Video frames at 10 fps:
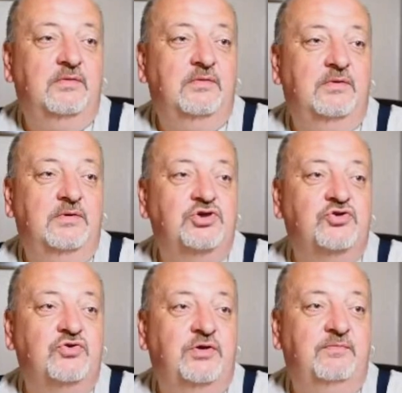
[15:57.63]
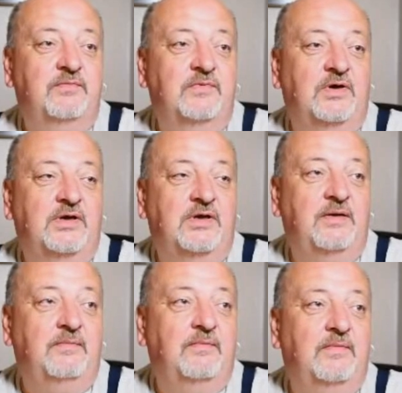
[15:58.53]
the stream like that.
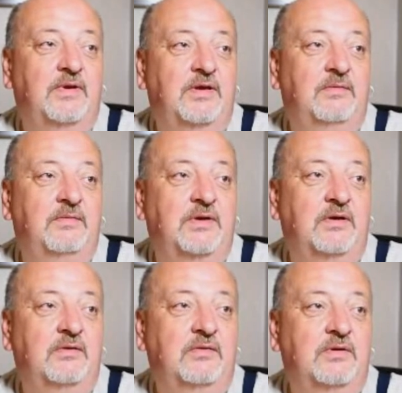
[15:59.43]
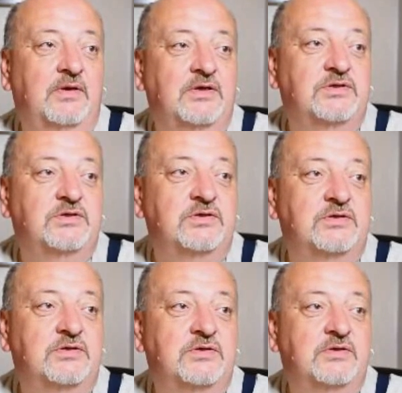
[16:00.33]
Here we go. Let's just
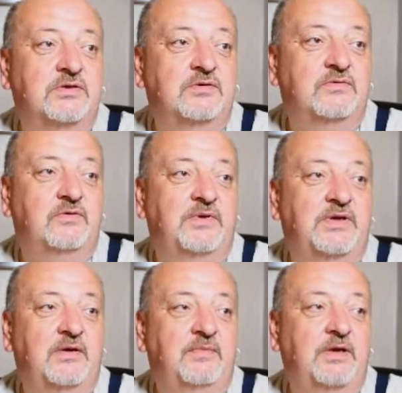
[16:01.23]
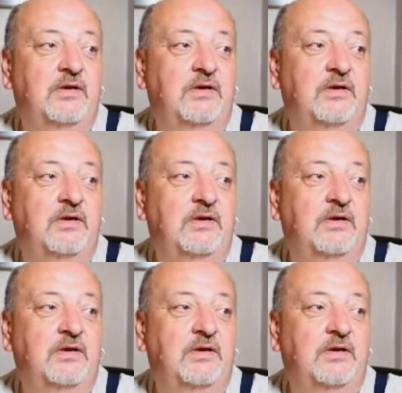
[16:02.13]
crop it down a bit,